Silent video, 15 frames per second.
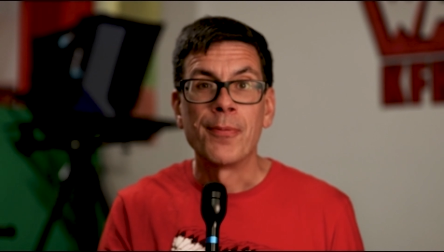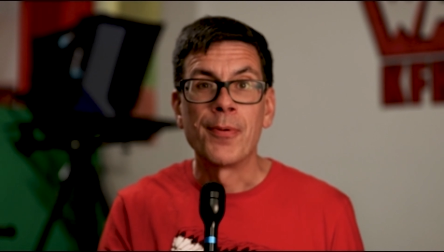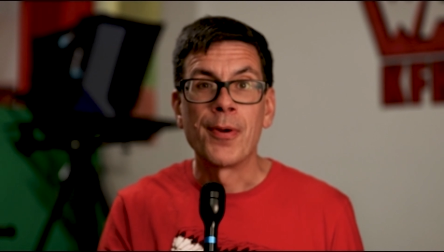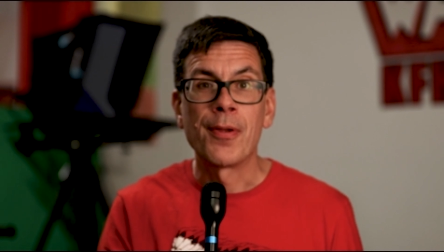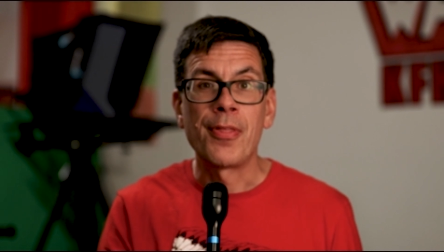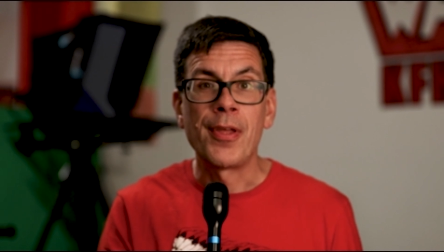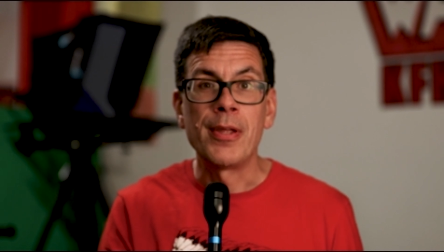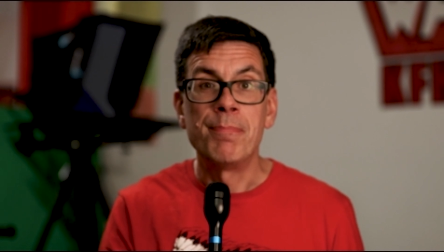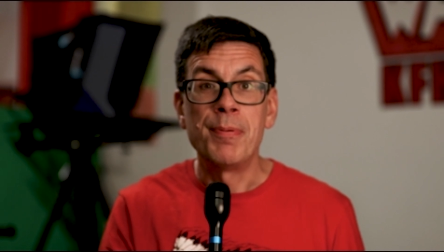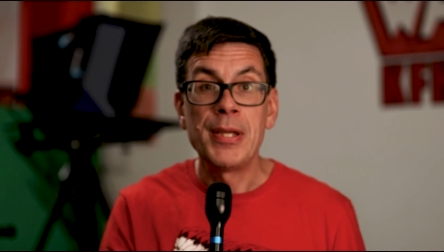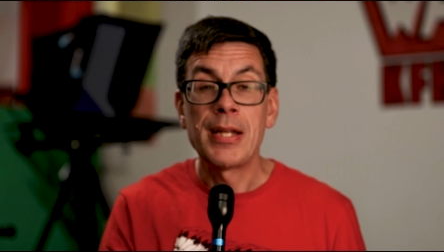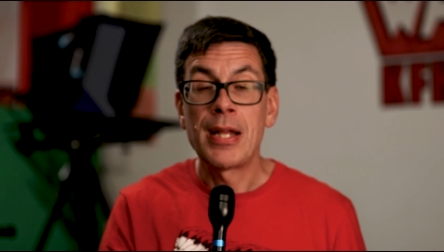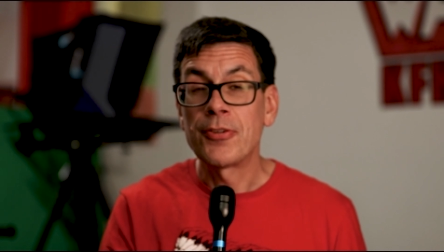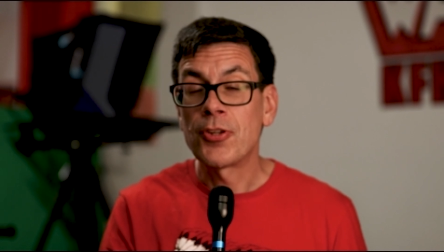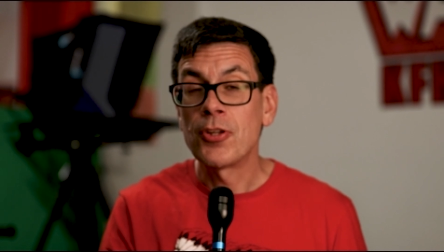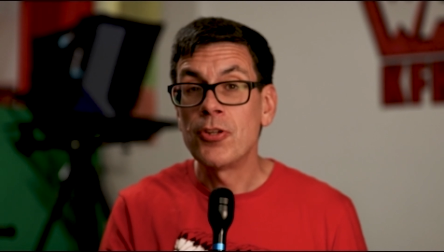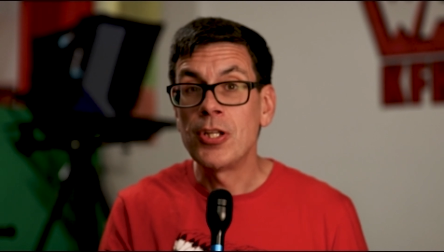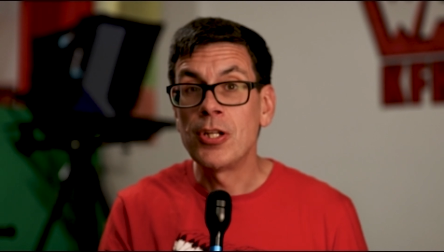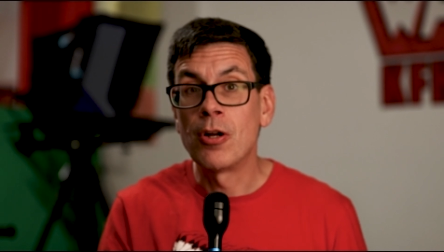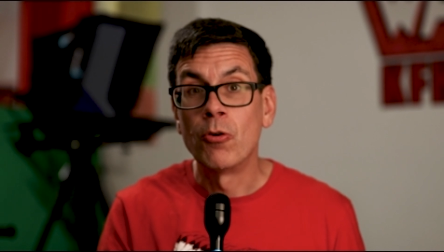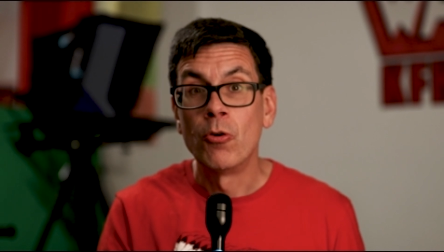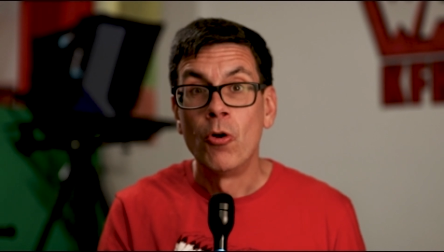where they beat
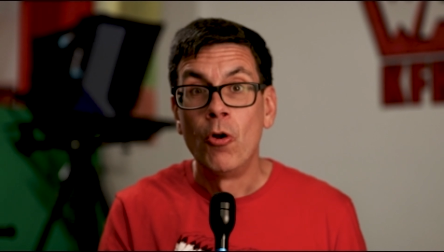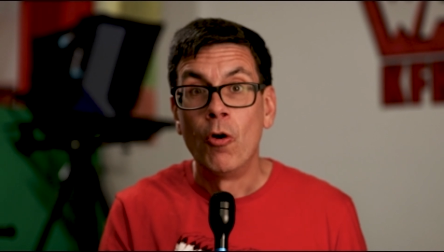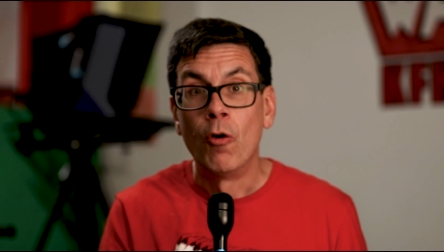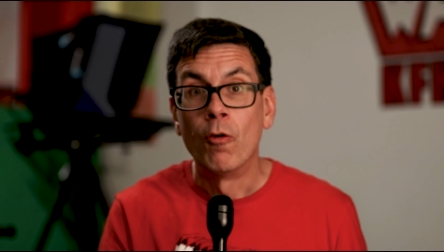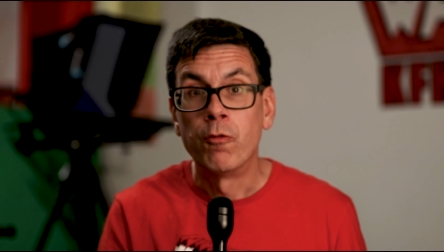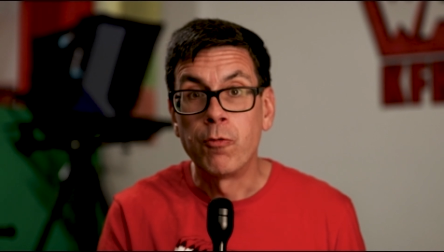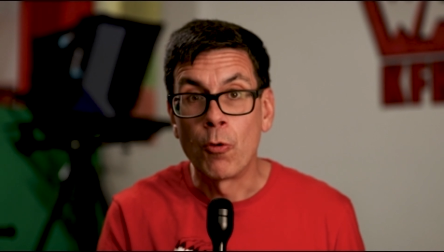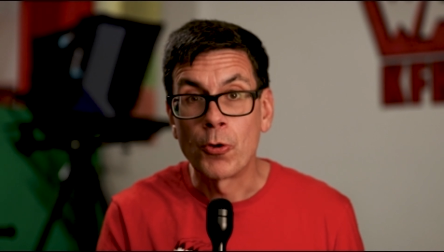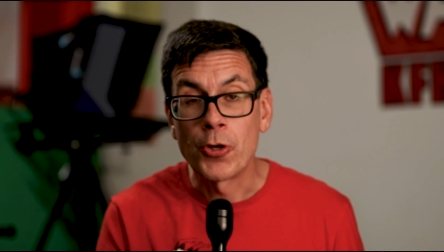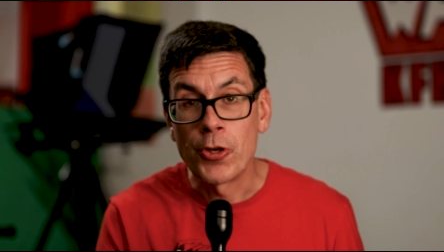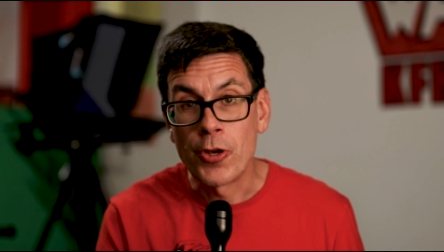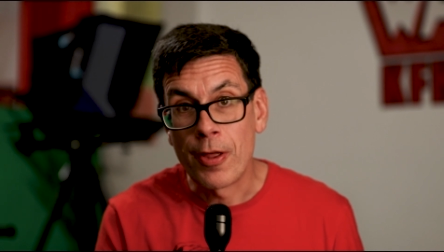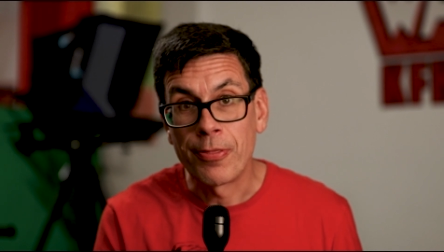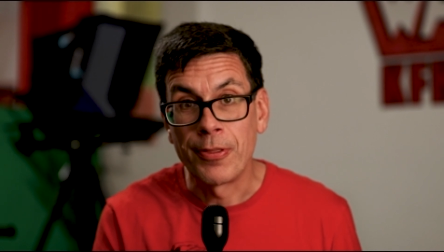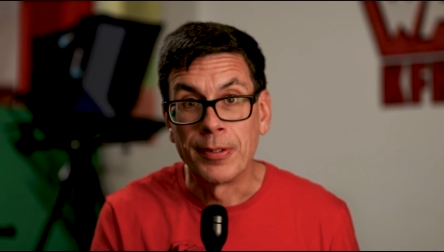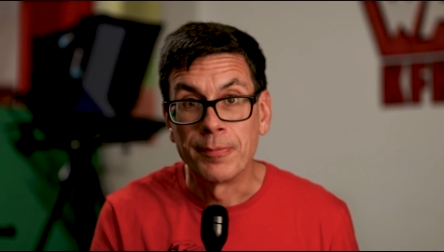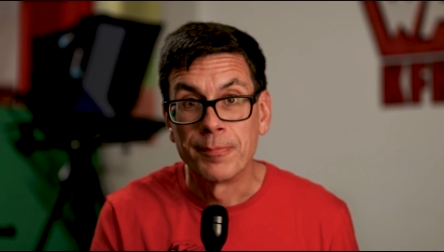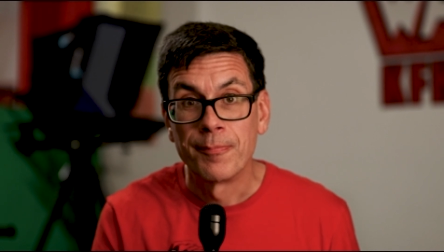Escondido 4 to nothing.